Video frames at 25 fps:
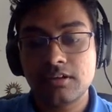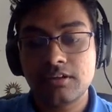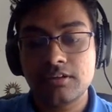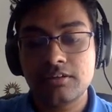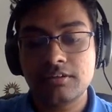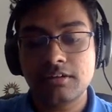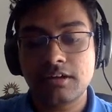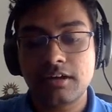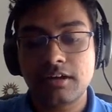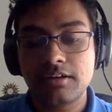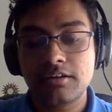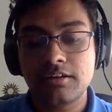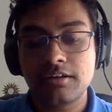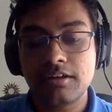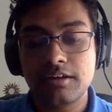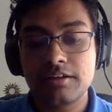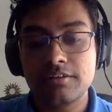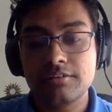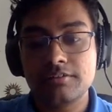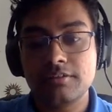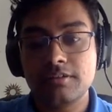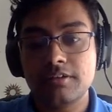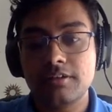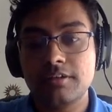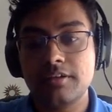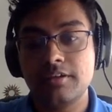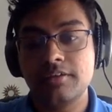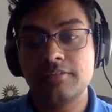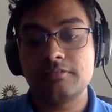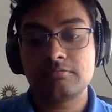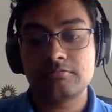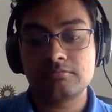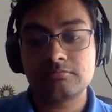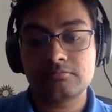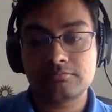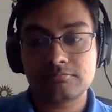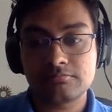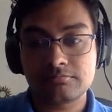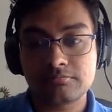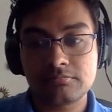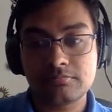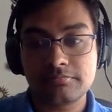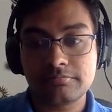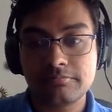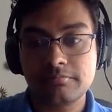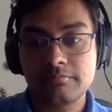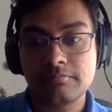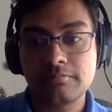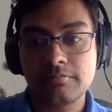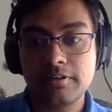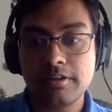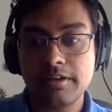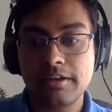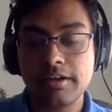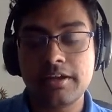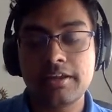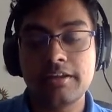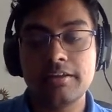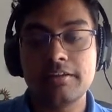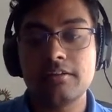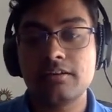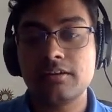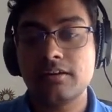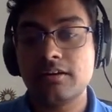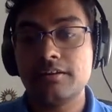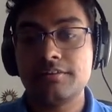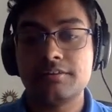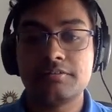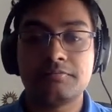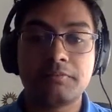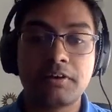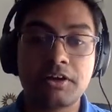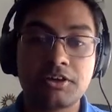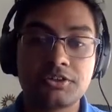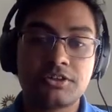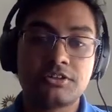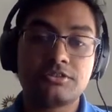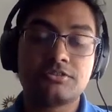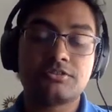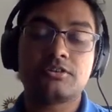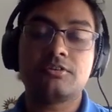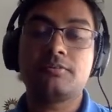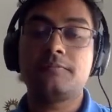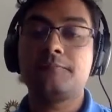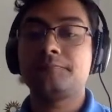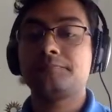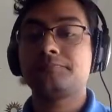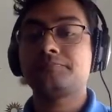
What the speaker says: dot std. And the function, so